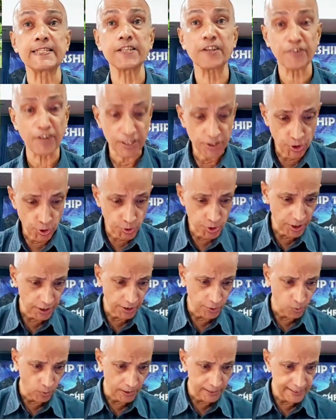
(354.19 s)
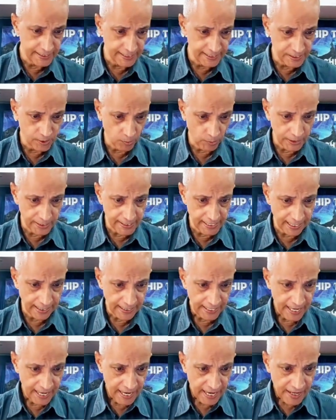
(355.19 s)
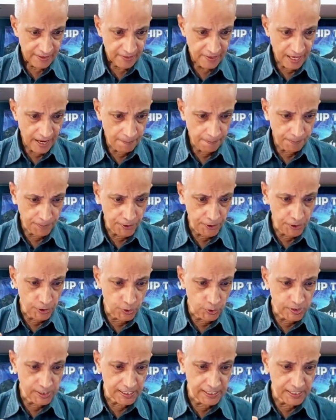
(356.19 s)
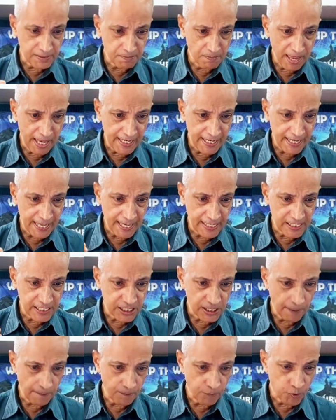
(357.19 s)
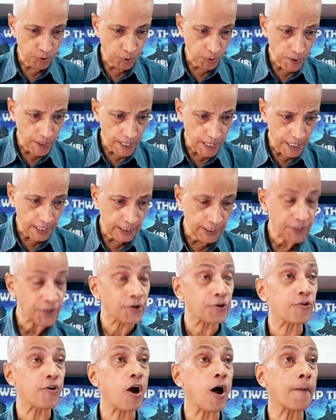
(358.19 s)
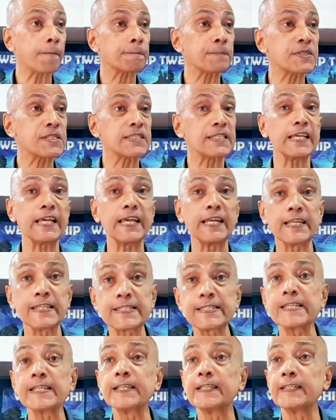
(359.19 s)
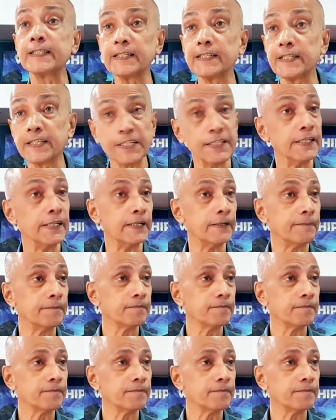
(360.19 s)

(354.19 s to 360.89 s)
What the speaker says: They're unusual in one sense. So what is that? They produce as many as 3 crops in a single year.